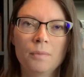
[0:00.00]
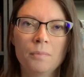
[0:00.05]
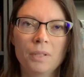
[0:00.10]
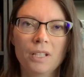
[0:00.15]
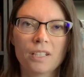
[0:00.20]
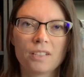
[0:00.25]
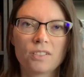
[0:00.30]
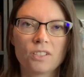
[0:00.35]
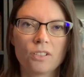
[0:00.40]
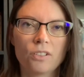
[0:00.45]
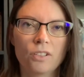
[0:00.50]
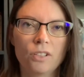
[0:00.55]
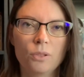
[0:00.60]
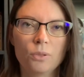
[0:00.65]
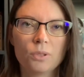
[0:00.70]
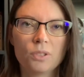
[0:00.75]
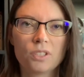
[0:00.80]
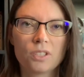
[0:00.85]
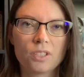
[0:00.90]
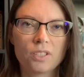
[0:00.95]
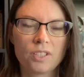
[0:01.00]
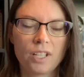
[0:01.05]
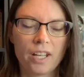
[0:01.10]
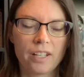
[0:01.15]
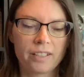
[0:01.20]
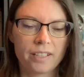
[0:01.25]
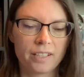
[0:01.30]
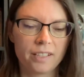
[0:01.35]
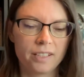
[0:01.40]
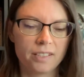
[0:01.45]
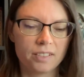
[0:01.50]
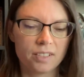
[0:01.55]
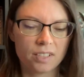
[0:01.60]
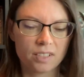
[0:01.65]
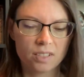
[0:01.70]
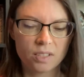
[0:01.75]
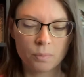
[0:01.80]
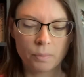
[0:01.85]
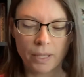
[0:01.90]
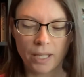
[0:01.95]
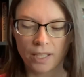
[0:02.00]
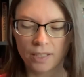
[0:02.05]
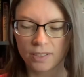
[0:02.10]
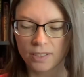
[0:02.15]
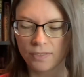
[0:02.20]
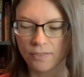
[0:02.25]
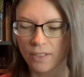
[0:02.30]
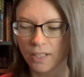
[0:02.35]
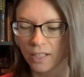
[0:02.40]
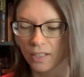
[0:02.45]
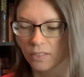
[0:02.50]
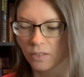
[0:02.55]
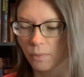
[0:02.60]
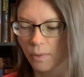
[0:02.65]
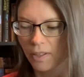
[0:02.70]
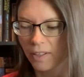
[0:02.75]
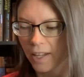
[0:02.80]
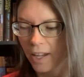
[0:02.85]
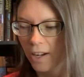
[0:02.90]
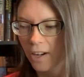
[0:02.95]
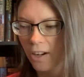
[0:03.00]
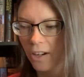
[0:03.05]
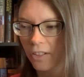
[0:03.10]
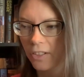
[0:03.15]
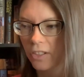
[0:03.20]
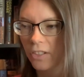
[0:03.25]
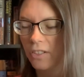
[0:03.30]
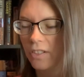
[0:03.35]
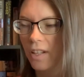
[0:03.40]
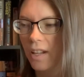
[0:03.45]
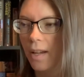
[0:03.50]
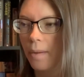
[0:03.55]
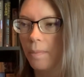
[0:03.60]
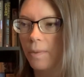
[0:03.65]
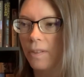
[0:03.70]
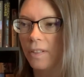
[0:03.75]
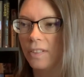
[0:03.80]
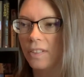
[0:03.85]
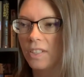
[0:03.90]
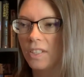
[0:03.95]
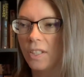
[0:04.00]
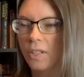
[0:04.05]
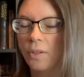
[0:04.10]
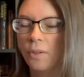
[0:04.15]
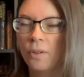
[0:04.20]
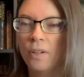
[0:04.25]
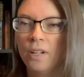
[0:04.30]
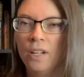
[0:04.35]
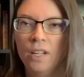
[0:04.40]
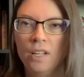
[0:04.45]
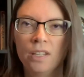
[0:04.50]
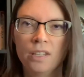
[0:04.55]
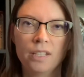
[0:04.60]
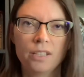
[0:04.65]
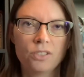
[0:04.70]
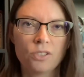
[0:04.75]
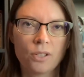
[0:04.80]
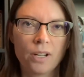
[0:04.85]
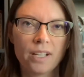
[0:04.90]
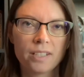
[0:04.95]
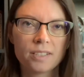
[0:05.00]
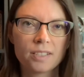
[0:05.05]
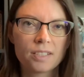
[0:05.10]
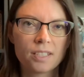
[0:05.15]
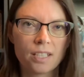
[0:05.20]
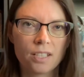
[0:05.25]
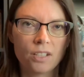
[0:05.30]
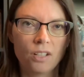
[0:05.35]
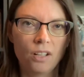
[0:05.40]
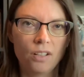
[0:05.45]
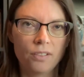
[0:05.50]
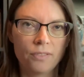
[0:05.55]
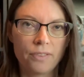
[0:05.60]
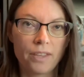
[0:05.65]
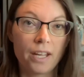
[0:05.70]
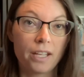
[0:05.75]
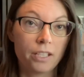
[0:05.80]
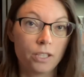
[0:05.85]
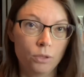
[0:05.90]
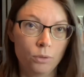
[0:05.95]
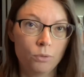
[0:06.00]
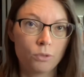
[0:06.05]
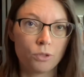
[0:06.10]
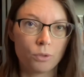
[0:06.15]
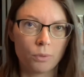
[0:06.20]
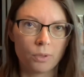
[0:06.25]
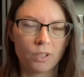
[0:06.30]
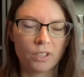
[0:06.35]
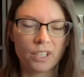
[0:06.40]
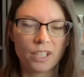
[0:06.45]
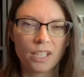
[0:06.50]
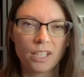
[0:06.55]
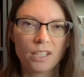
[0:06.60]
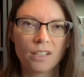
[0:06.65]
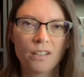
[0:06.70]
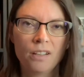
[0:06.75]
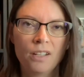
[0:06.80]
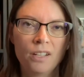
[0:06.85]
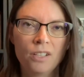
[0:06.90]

because they're used to telling these expansive things with character depth, and so they translate all of that usually